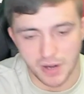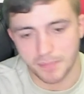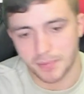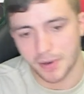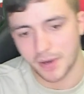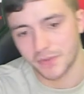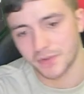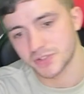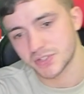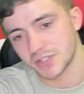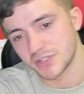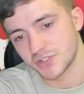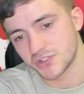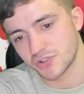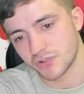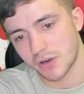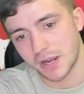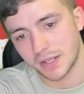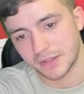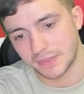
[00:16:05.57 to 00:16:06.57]
brothers can
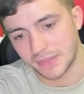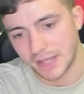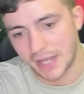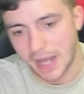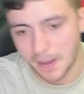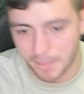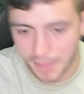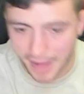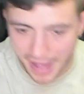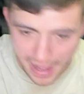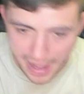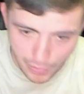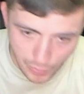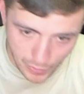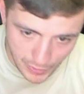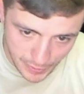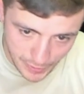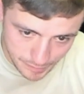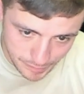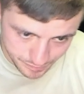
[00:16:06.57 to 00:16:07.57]
strike. They got
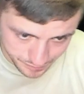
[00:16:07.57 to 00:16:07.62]
power.